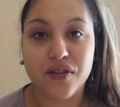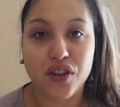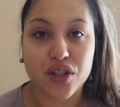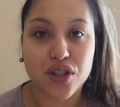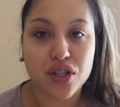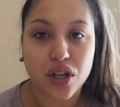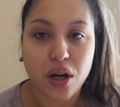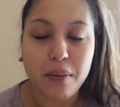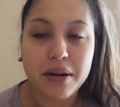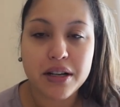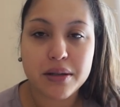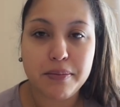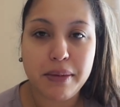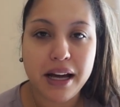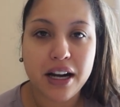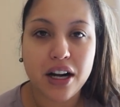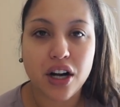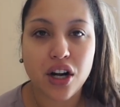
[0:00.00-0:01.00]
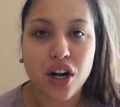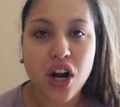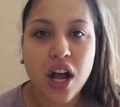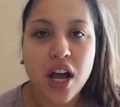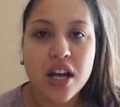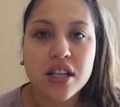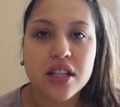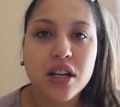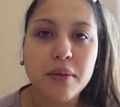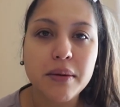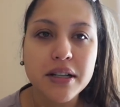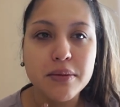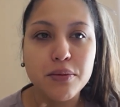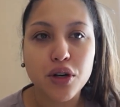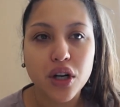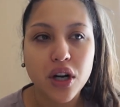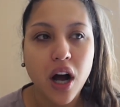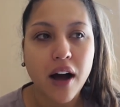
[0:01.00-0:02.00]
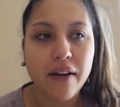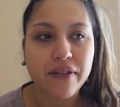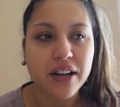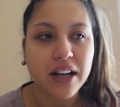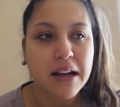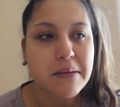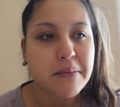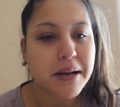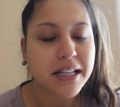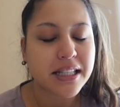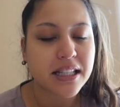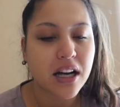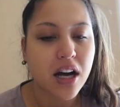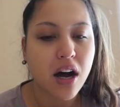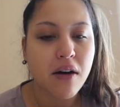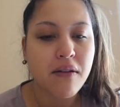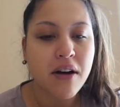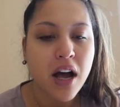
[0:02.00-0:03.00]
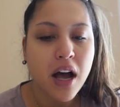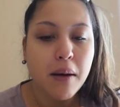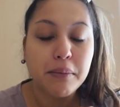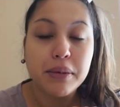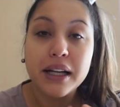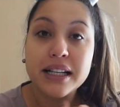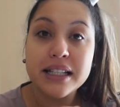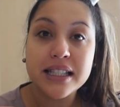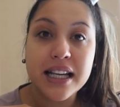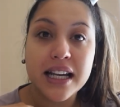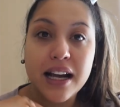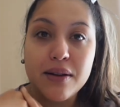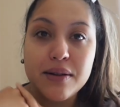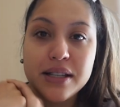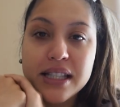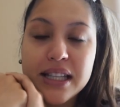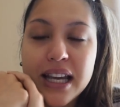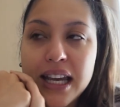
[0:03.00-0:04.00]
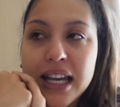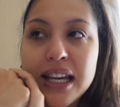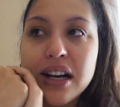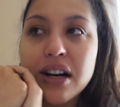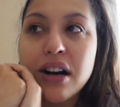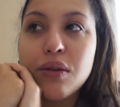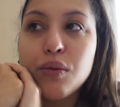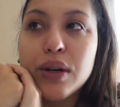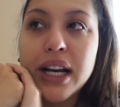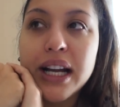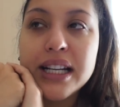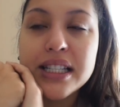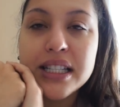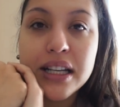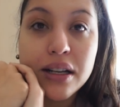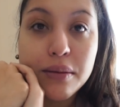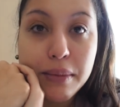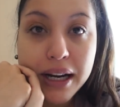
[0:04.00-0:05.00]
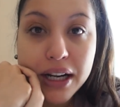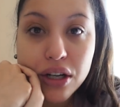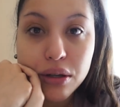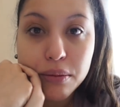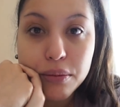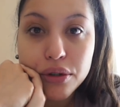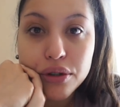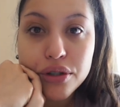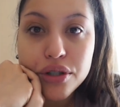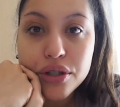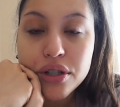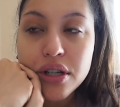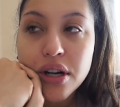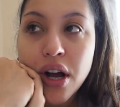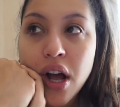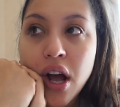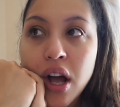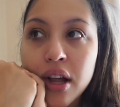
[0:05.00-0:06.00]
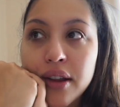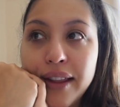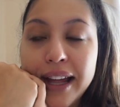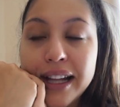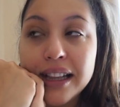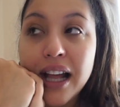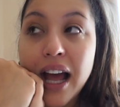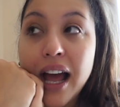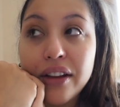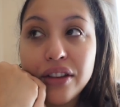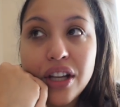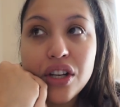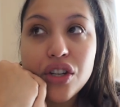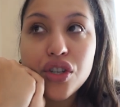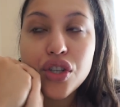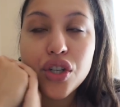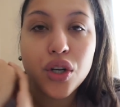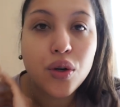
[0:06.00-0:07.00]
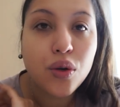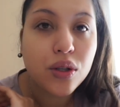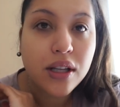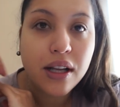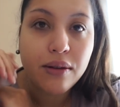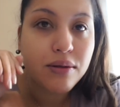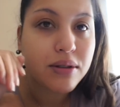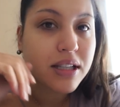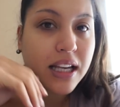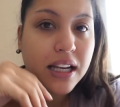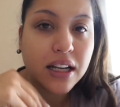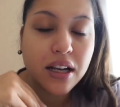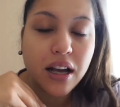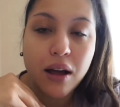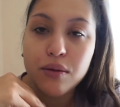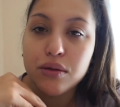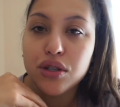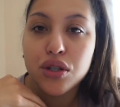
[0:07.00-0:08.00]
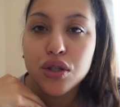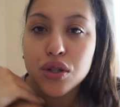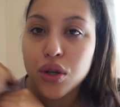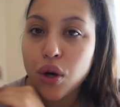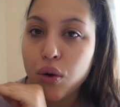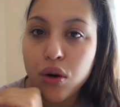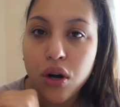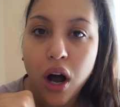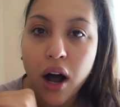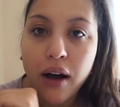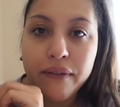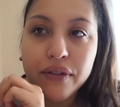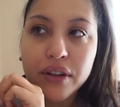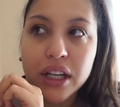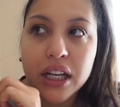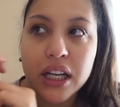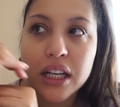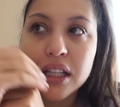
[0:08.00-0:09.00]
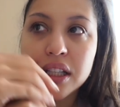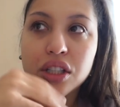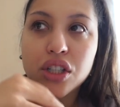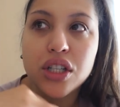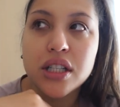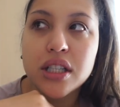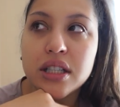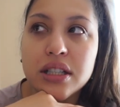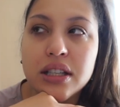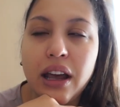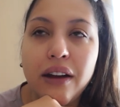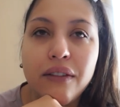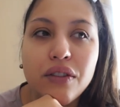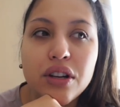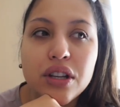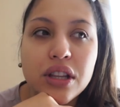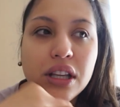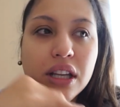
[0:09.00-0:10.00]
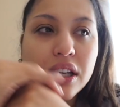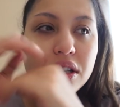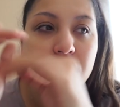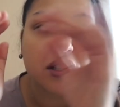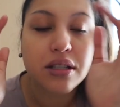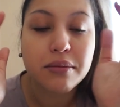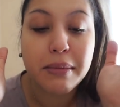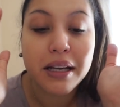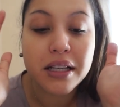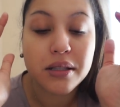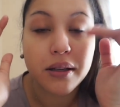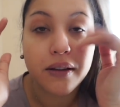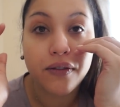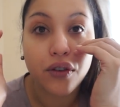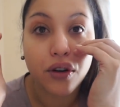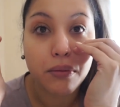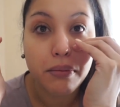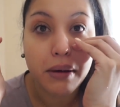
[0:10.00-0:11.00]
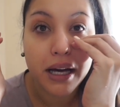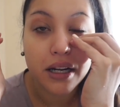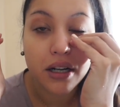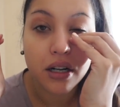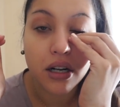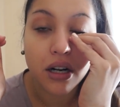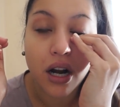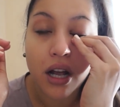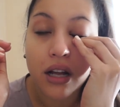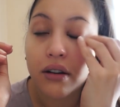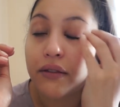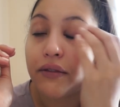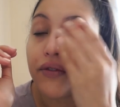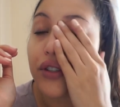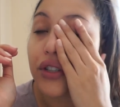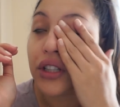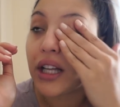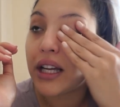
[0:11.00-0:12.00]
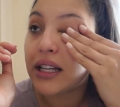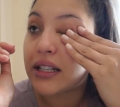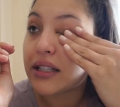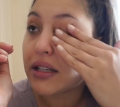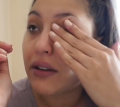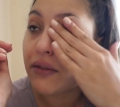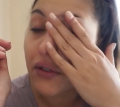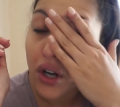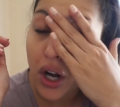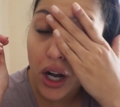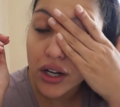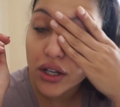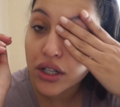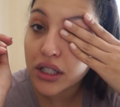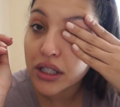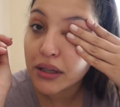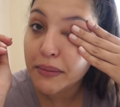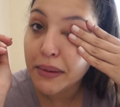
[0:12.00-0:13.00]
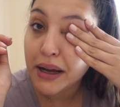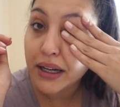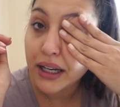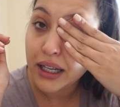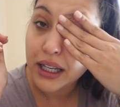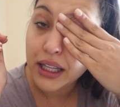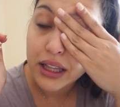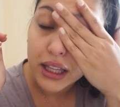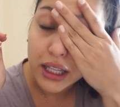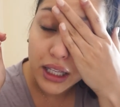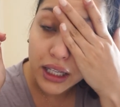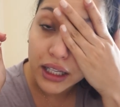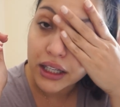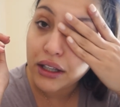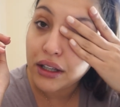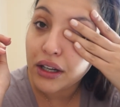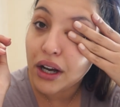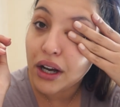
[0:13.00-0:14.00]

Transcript: I feel so much better, so much more confident in myself. Plus, like I was saying, when I did my commercial, like at that shoot, it was like I was so confident. Just everything just makes me feel better. I don't feel like self-conscious about anything, you